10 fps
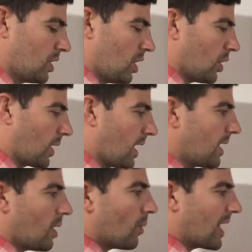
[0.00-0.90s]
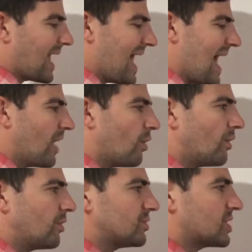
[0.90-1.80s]
Okay, when I add all
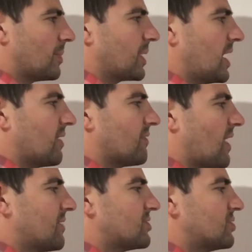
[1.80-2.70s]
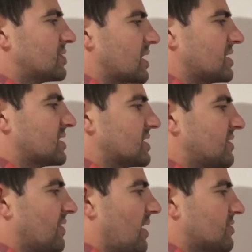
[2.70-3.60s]
those up, again, 5 students got a
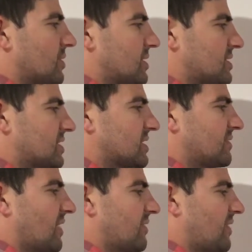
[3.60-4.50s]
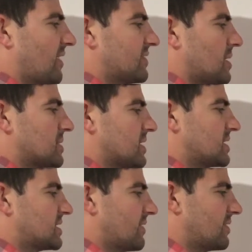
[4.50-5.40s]
65, so I did 65 5 times, I did
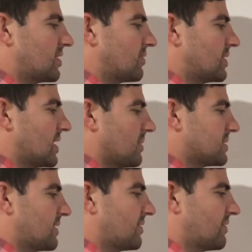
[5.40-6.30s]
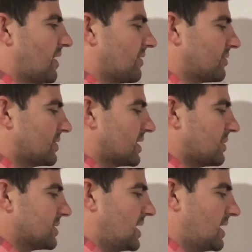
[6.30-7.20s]
70 3 times, 75 3
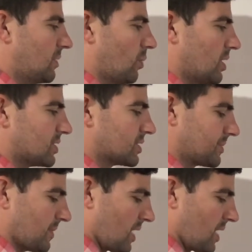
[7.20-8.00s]
times, 80 once.